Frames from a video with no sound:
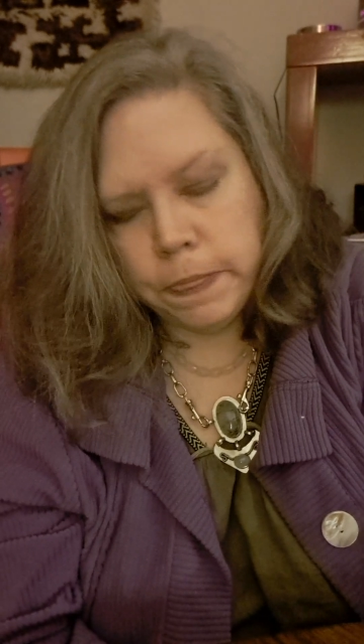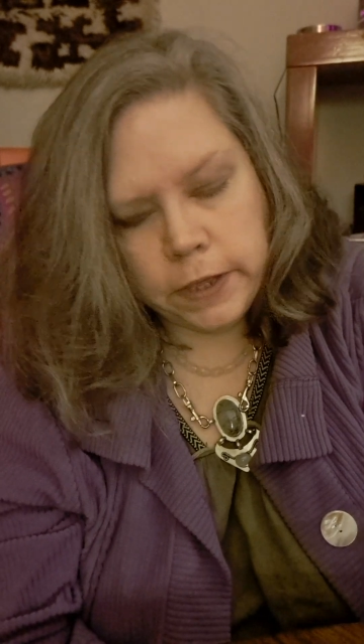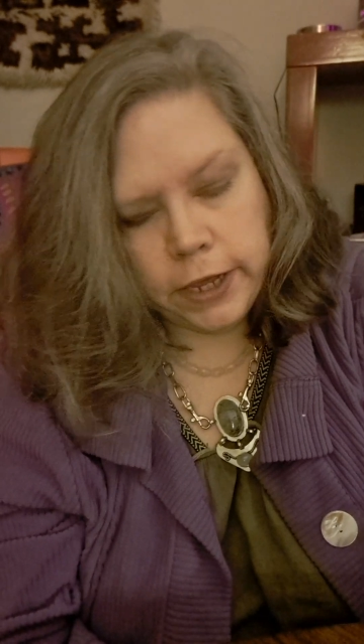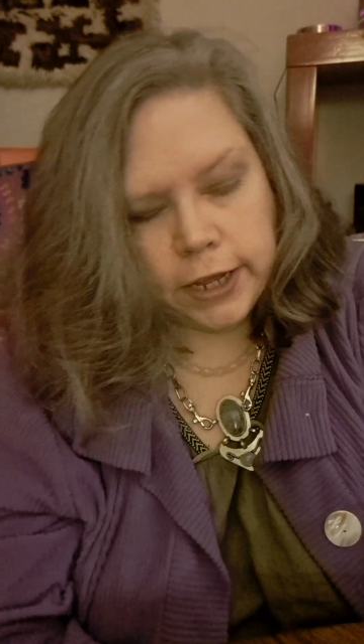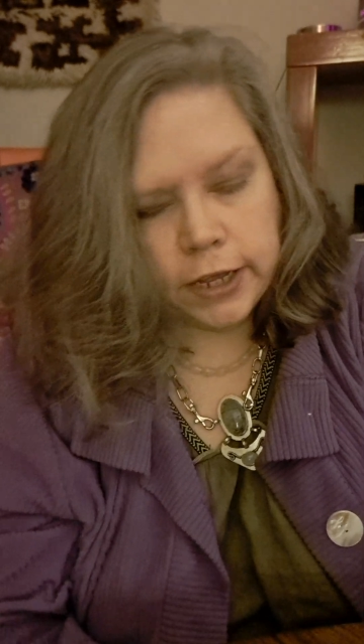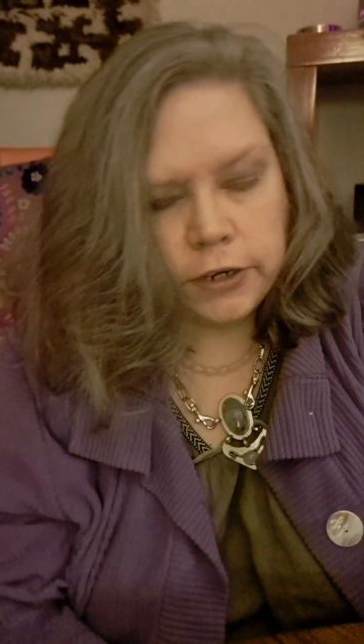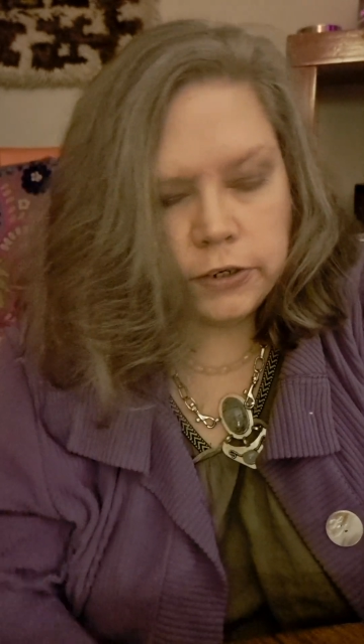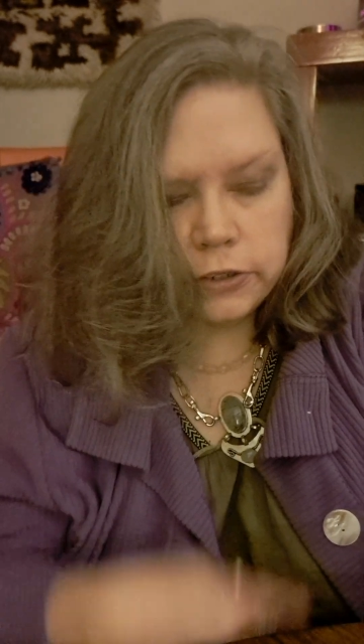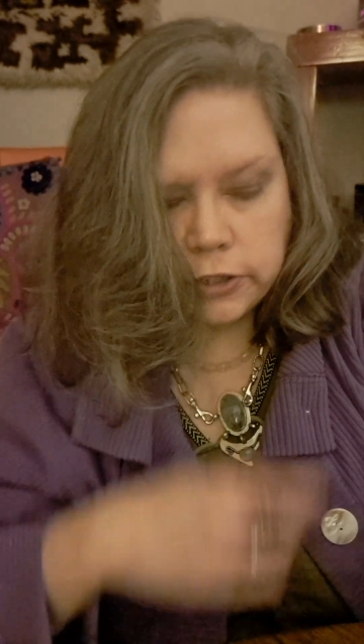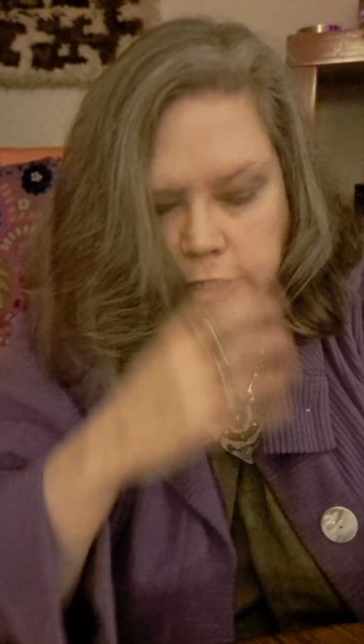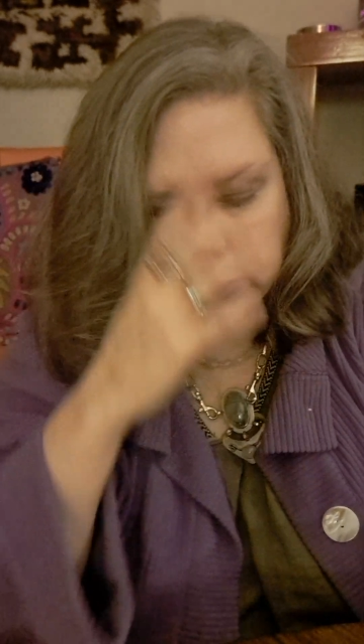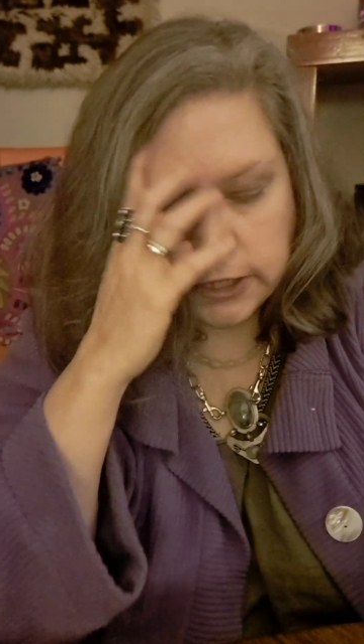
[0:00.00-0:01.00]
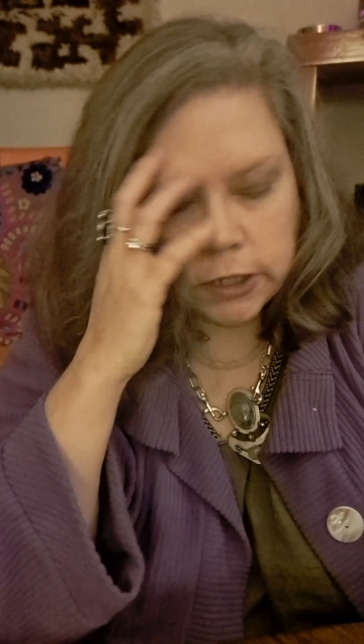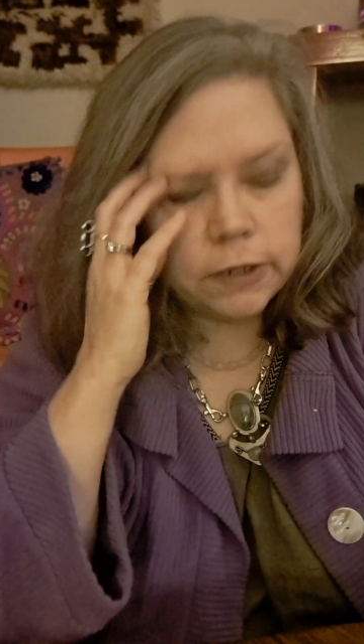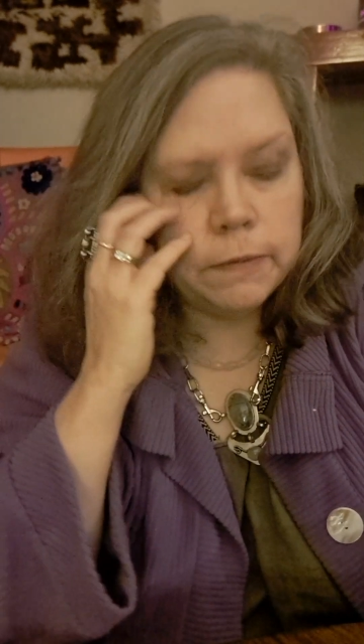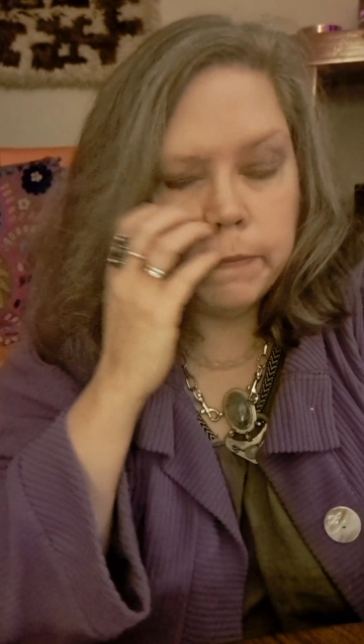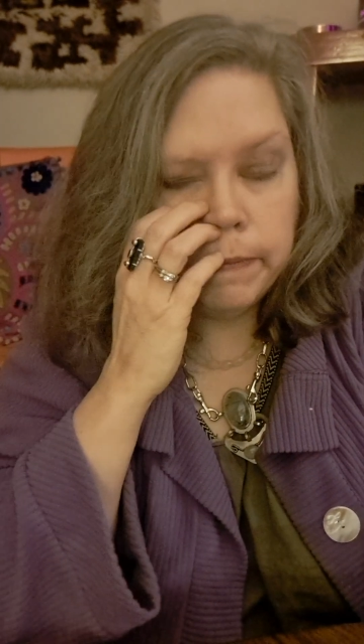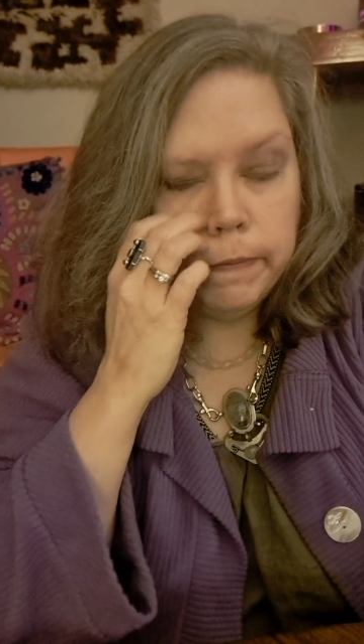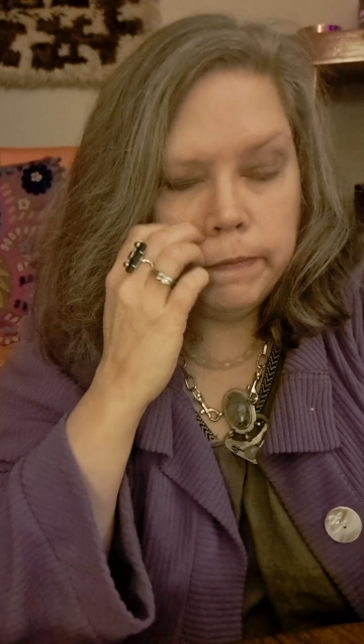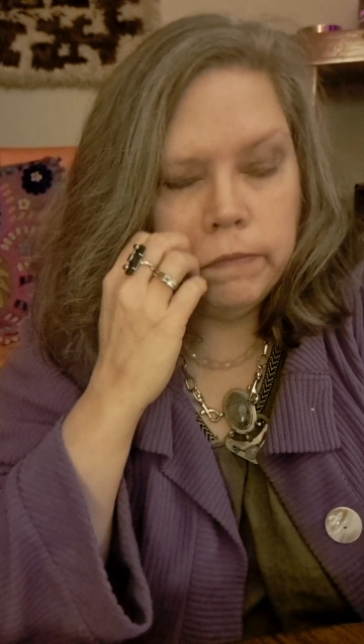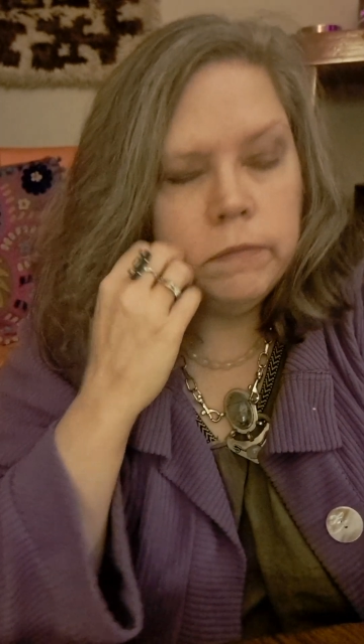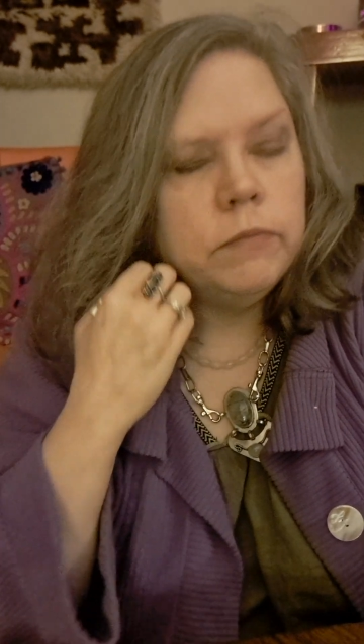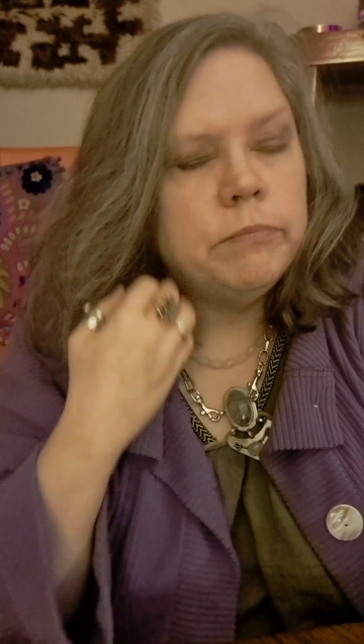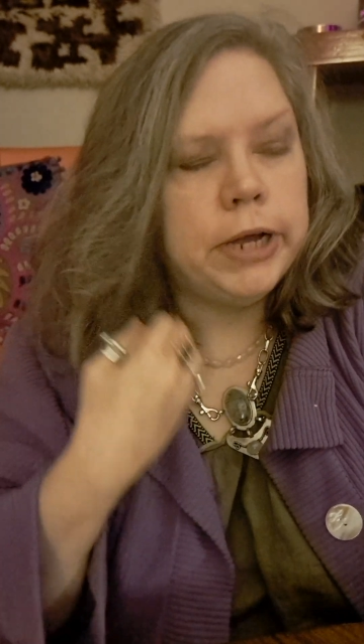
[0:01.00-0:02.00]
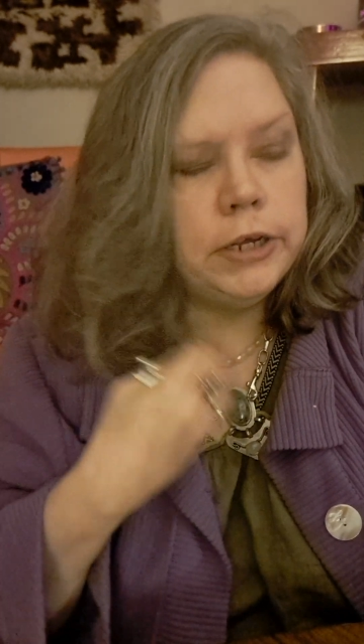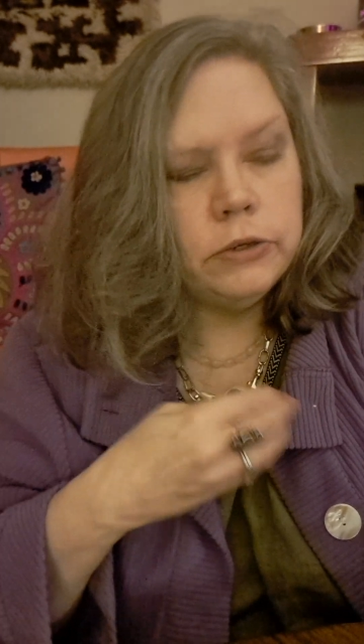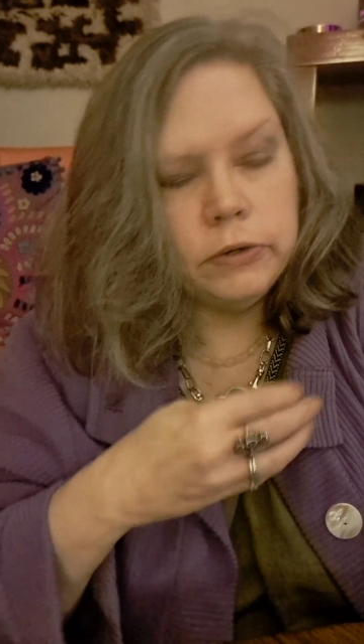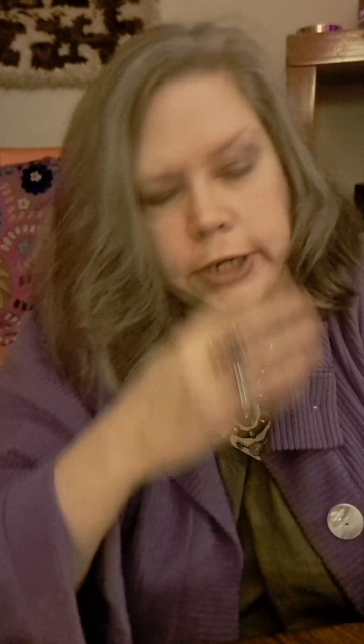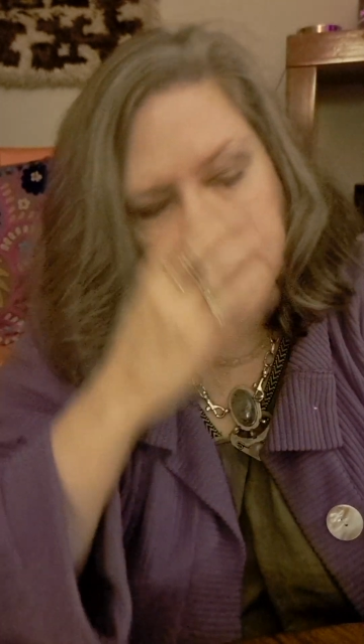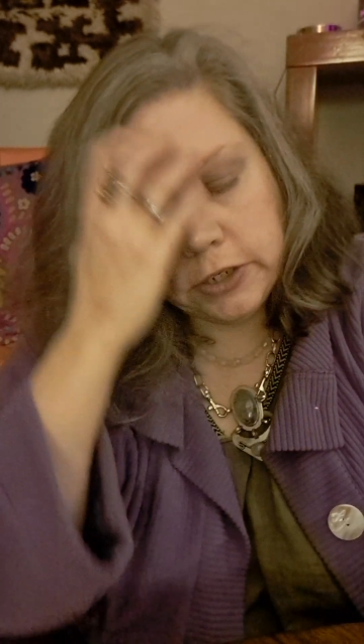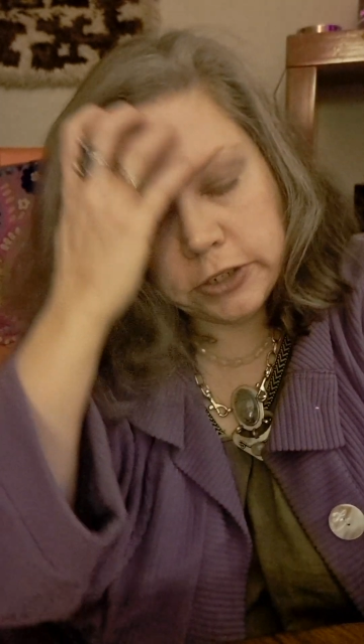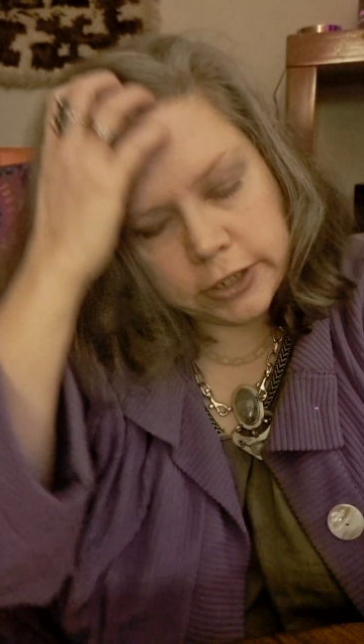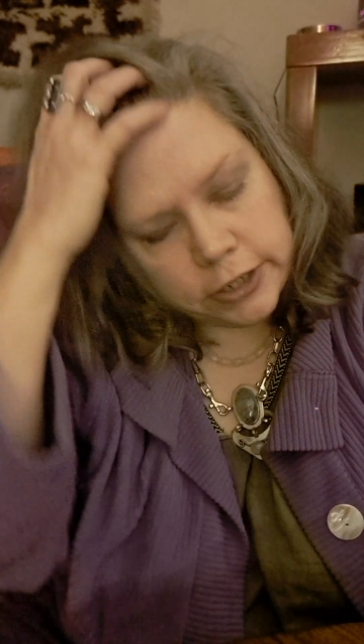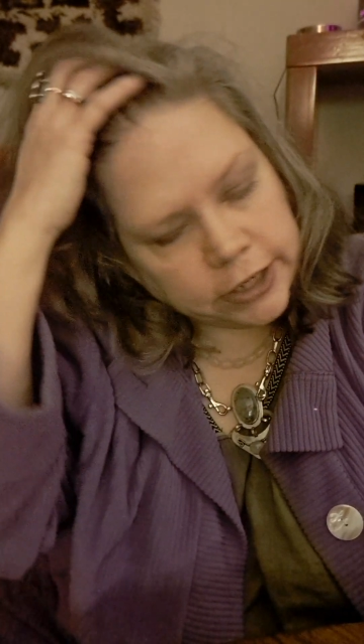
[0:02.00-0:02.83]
and the bilocation